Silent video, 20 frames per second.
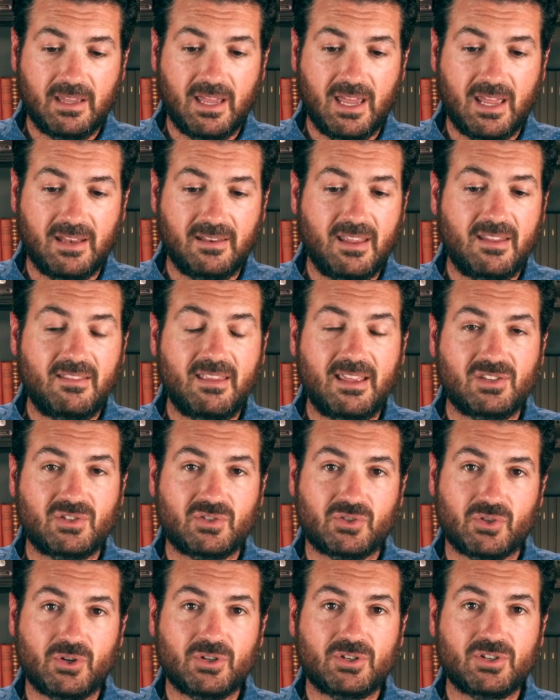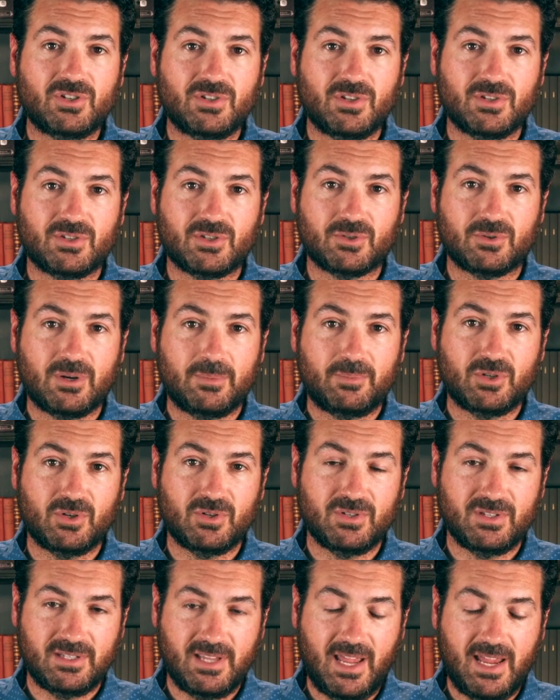and then they searched the
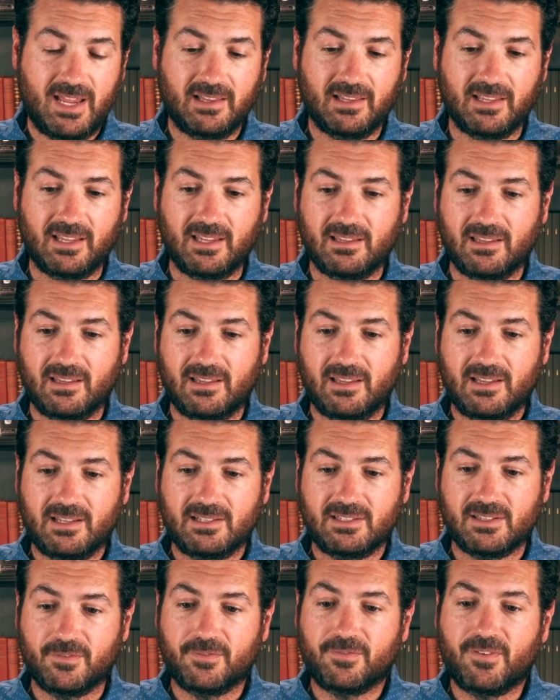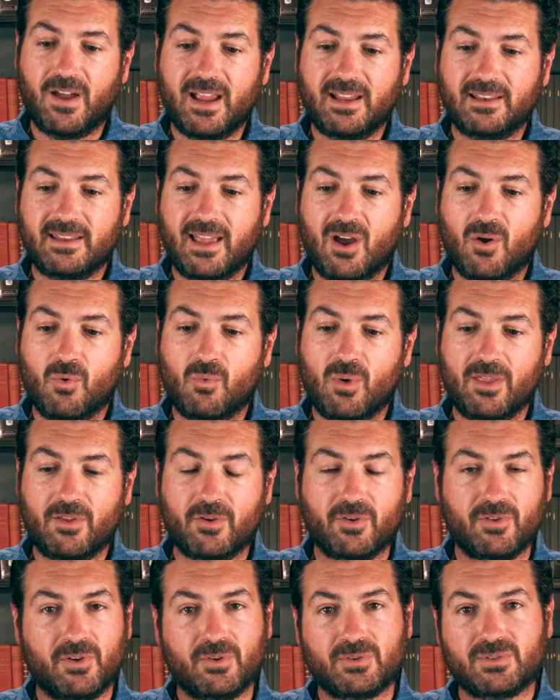scriptures daily to find out
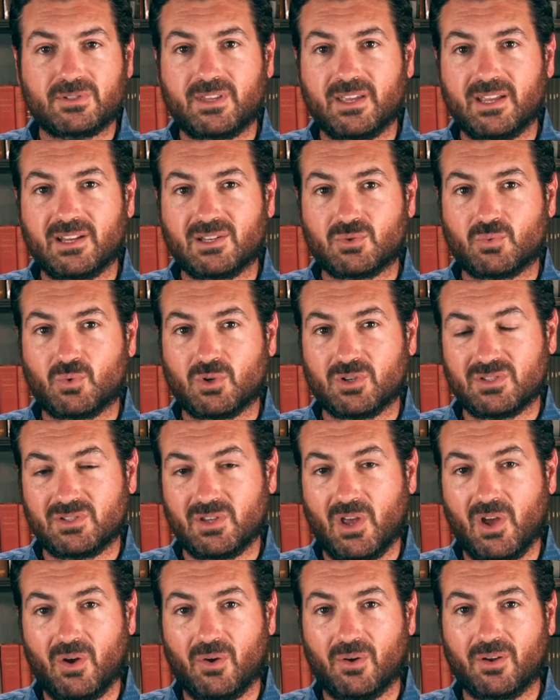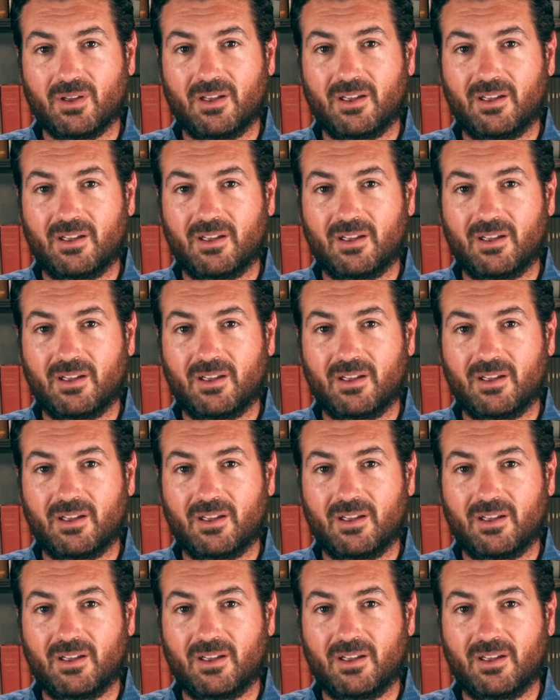whether those things were so."